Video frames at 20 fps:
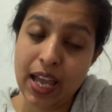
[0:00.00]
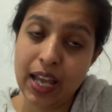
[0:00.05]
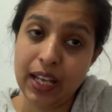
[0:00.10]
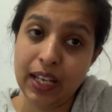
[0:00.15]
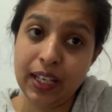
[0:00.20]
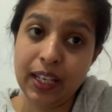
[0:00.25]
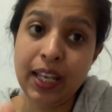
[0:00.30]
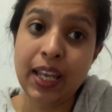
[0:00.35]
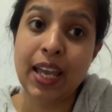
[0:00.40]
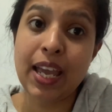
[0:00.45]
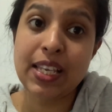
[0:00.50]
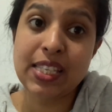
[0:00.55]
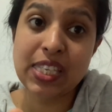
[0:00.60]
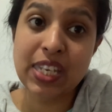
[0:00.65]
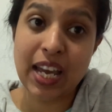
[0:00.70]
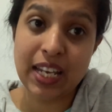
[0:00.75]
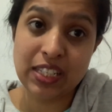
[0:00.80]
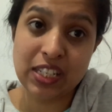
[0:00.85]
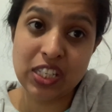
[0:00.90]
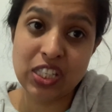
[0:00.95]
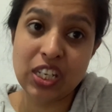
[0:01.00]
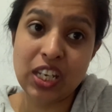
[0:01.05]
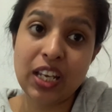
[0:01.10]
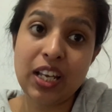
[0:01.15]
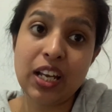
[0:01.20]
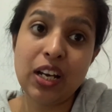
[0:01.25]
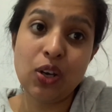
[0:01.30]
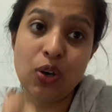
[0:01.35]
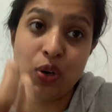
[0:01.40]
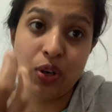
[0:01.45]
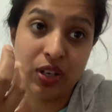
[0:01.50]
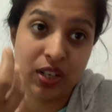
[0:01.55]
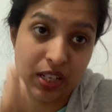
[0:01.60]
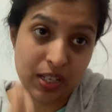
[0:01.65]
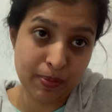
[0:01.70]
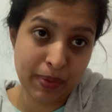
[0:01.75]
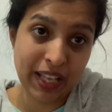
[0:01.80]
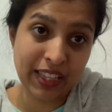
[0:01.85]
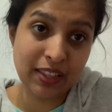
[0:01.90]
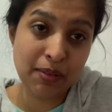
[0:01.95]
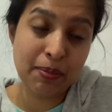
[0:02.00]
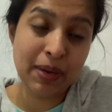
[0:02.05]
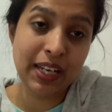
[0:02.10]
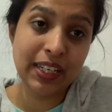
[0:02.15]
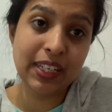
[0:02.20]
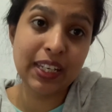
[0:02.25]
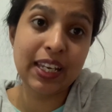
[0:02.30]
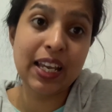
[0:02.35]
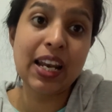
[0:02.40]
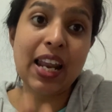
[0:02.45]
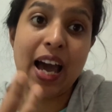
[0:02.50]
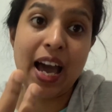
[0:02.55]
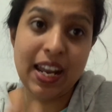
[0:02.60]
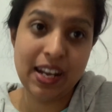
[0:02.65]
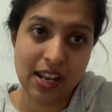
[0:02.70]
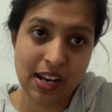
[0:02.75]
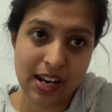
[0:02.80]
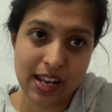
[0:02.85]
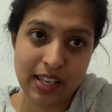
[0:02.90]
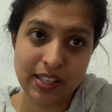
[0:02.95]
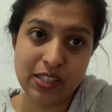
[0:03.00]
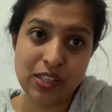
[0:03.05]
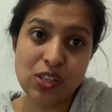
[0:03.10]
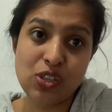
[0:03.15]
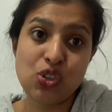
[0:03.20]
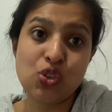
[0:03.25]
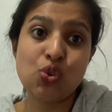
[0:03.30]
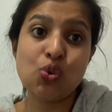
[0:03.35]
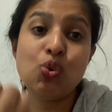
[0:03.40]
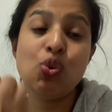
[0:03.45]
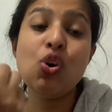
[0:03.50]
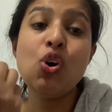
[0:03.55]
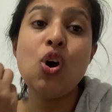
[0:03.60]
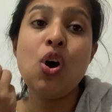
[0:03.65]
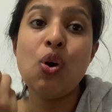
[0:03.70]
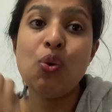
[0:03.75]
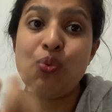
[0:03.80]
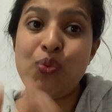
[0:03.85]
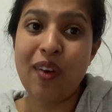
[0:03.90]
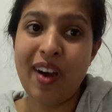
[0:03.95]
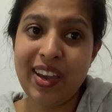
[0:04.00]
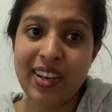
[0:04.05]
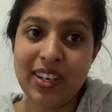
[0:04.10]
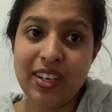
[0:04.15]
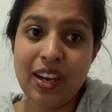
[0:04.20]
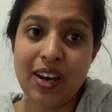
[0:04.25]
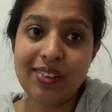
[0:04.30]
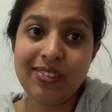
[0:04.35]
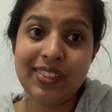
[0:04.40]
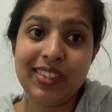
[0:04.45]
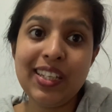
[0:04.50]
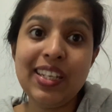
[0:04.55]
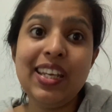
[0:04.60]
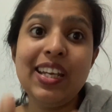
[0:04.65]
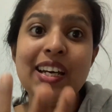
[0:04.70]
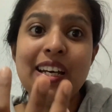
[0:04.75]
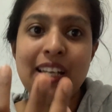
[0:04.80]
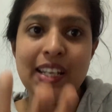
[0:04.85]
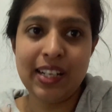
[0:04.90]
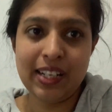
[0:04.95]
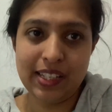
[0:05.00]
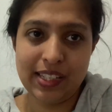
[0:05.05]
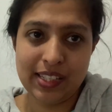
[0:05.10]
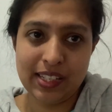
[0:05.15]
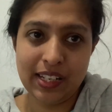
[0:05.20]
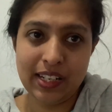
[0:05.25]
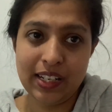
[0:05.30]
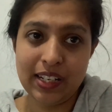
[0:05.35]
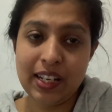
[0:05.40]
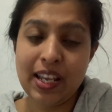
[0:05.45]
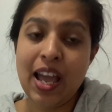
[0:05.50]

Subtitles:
a statistical or mathematical analysis to find out the result,